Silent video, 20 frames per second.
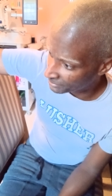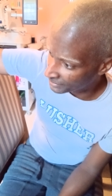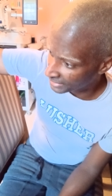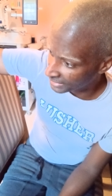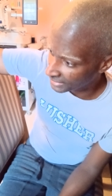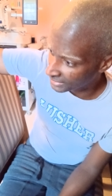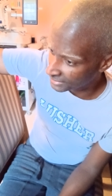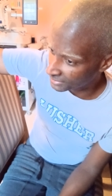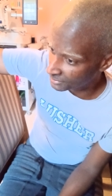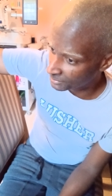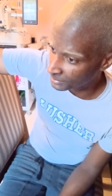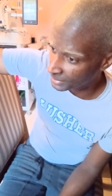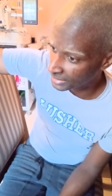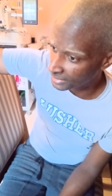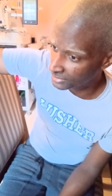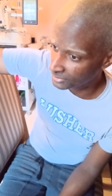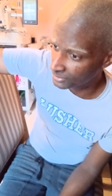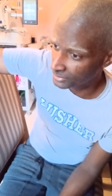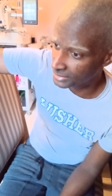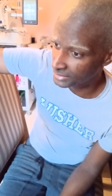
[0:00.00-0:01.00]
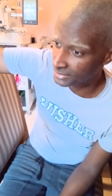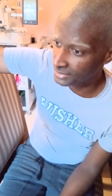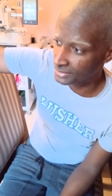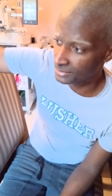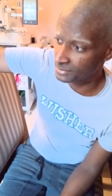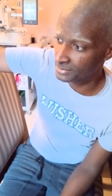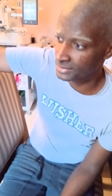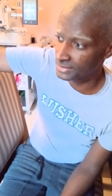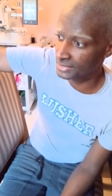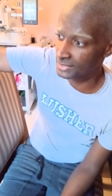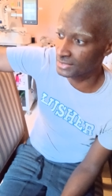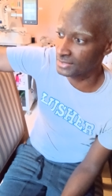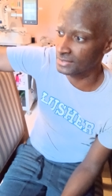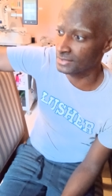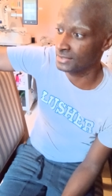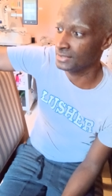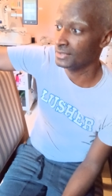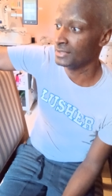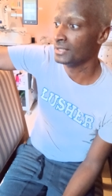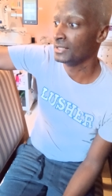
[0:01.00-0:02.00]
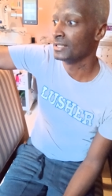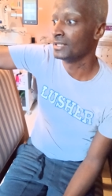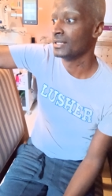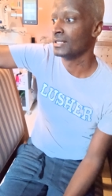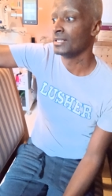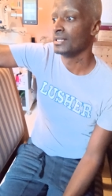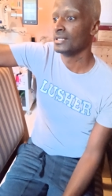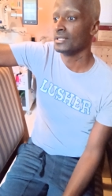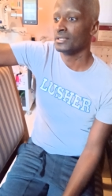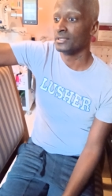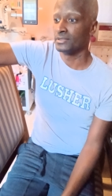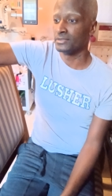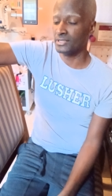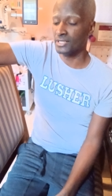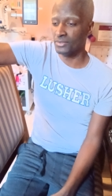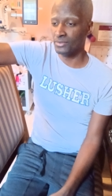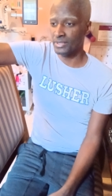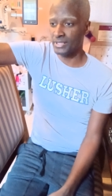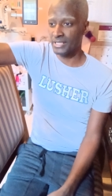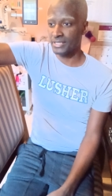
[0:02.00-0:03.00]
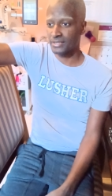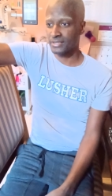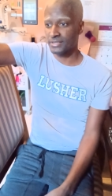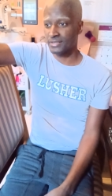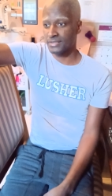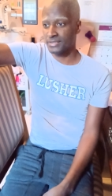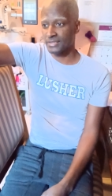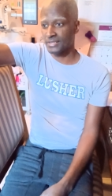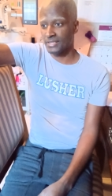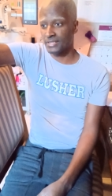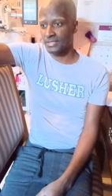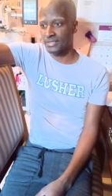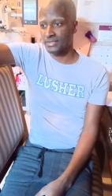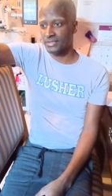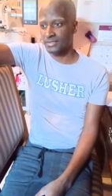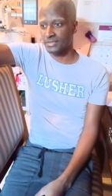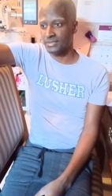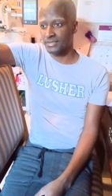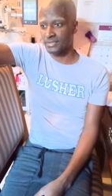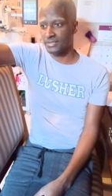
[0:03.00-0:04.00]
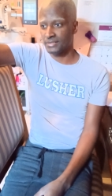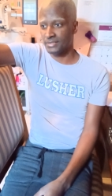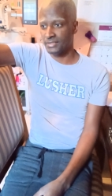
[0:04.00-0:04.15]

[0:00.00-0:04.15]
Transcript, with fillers: making nobody do anything. I'm just saying, don't exercise and just